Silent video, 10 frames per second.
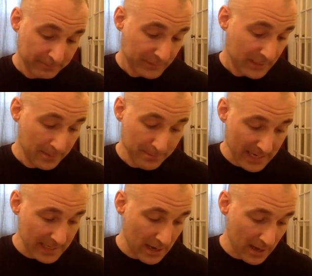in
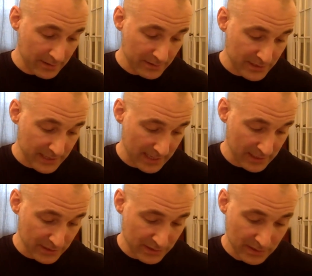many other
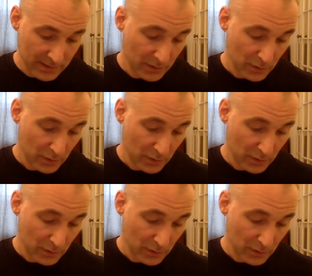stages,